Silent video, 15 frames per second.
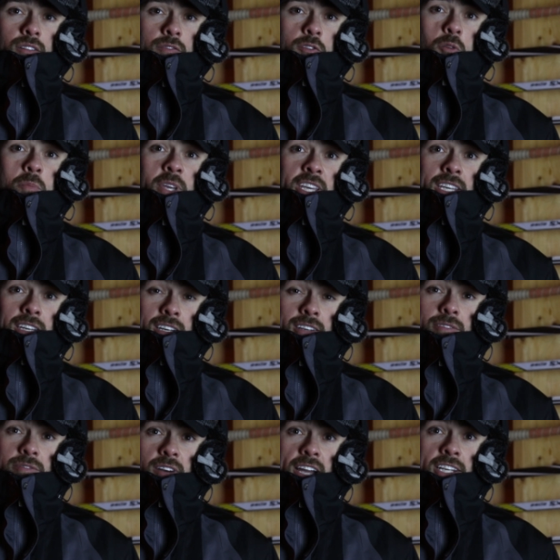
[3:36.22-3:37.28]
For me,
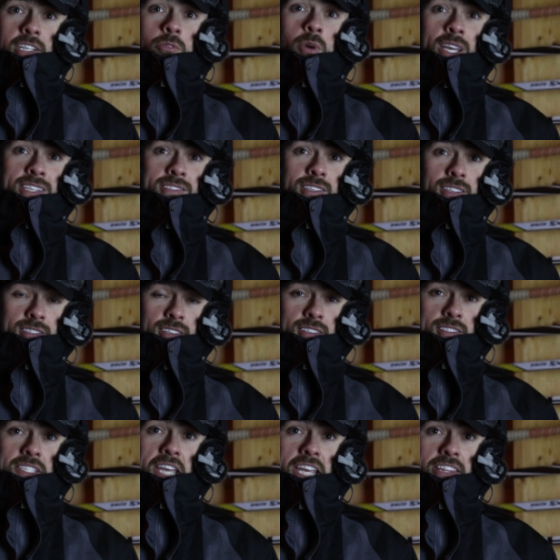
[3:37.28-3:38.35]
finding ways to
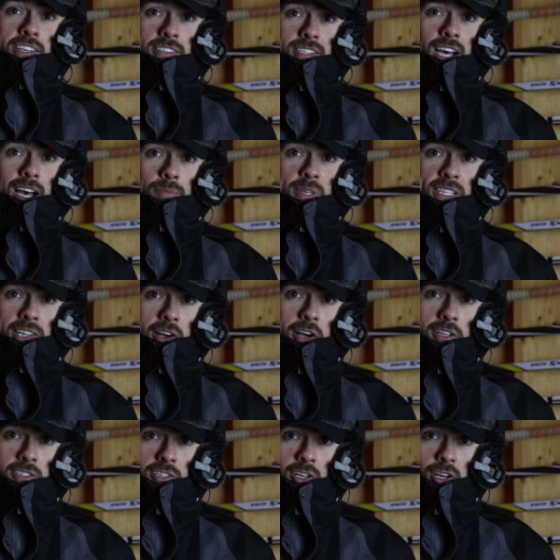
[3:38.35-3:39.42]
sustain this hobby
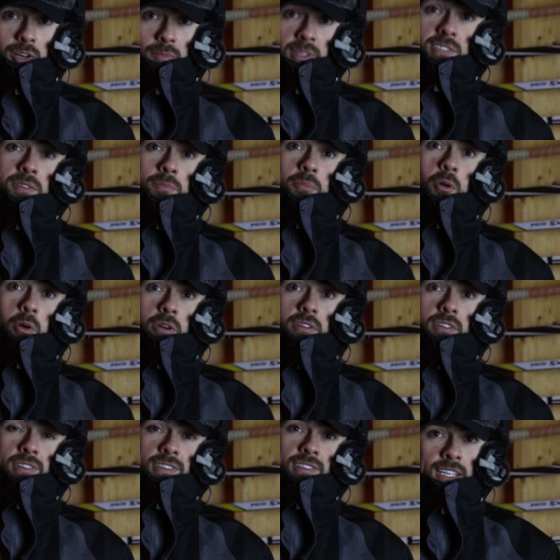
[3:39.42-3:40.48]
long term is
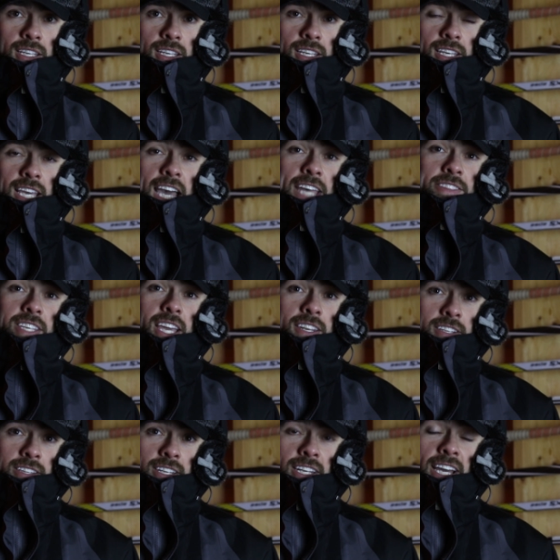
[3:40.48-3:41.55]
important. At the
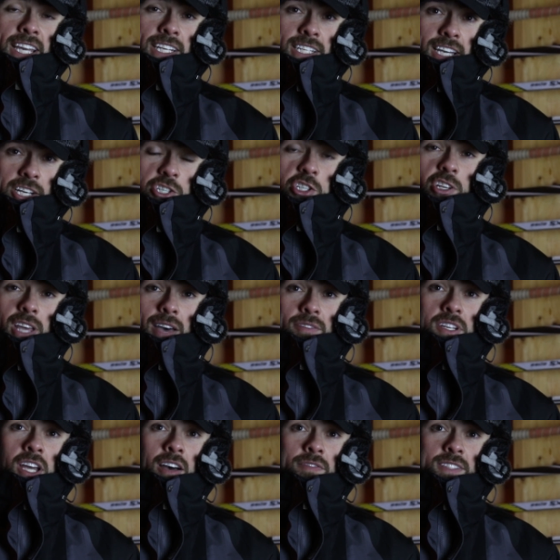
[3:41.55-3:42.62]
end of the night, I should have
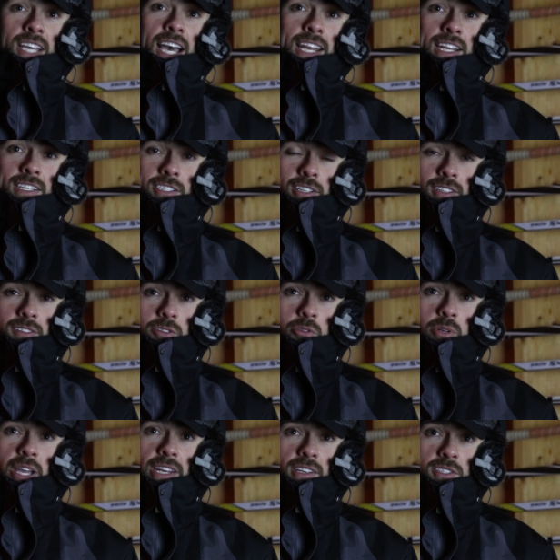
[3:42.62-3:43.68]
enough data to
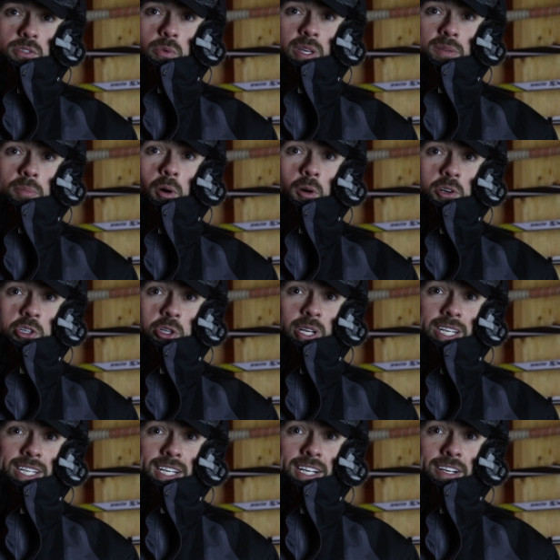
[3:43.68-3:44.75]
create a sweet
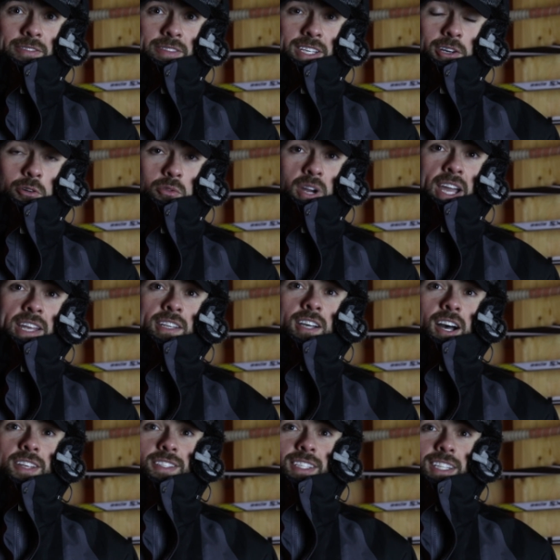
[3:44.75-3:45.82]
portrait of the Orion
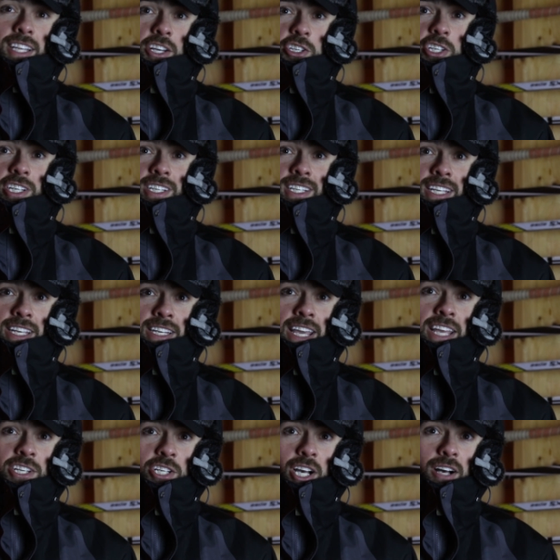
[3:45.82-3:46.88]
constellation in
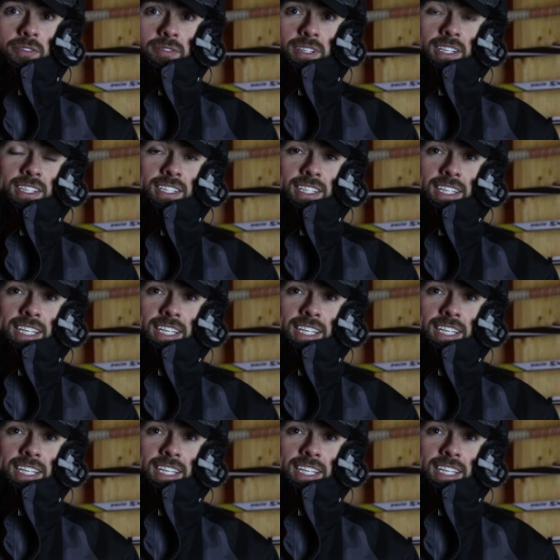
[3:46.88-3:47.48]
H alpha.